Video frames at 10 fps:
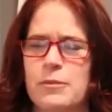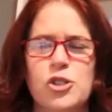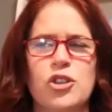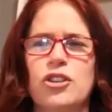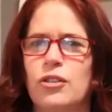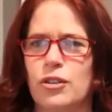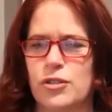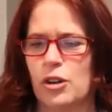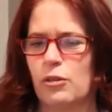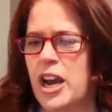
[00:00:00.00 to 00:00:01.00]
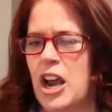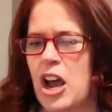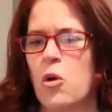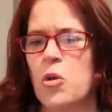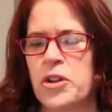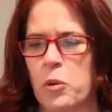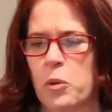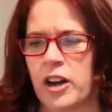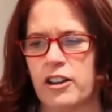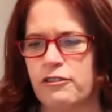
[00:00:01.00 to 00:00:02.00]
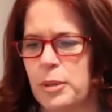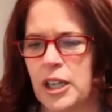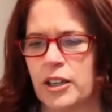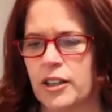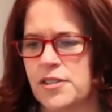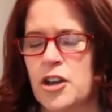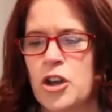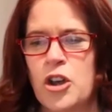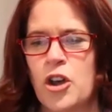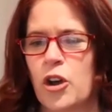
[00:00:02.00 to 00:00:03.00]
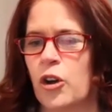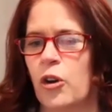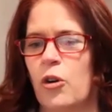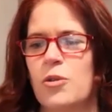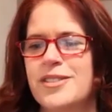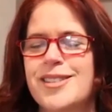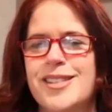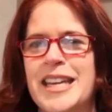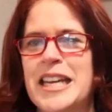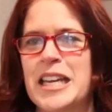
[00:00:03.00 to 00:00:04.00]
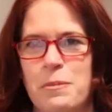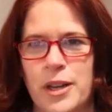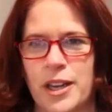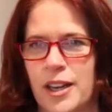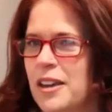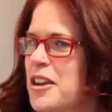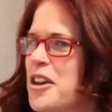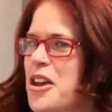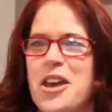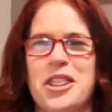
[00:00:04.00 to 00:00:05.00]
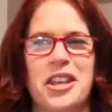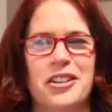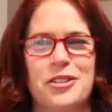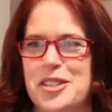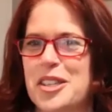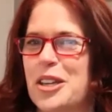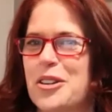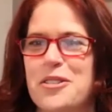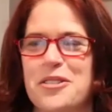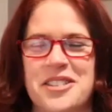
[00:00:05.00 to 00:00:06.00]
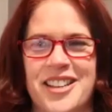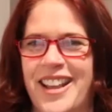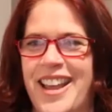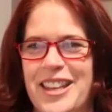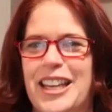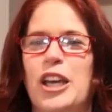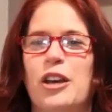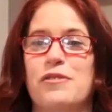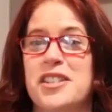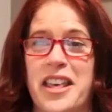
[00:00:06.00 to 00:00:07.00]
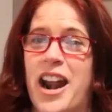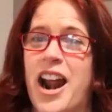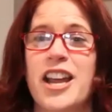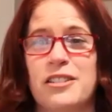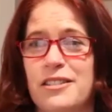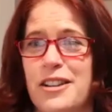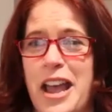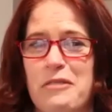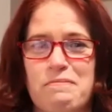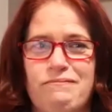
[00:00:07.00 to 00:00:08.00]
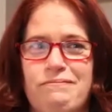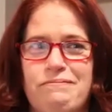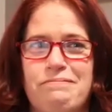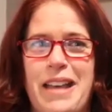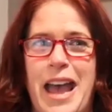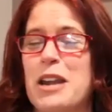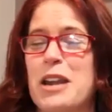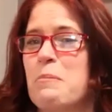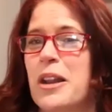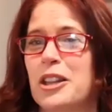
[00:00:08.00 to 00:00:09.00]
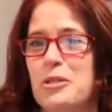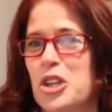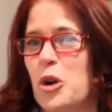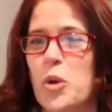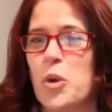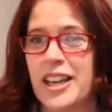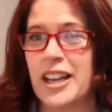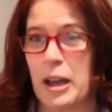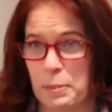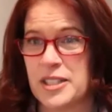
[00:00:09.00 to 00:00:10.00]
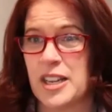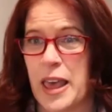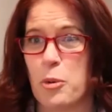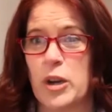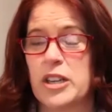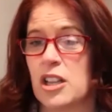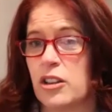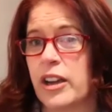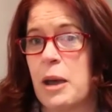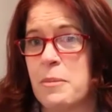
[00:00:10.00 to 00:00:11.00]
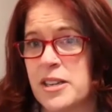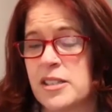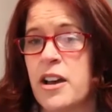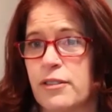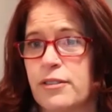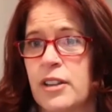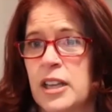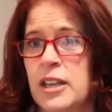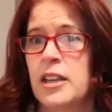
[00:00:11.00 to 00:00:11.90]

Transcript: I'm sure you do too, right? A whole network of peers who see in me the skills and the gifts that I hadn't been, willing up until that point to look at myself.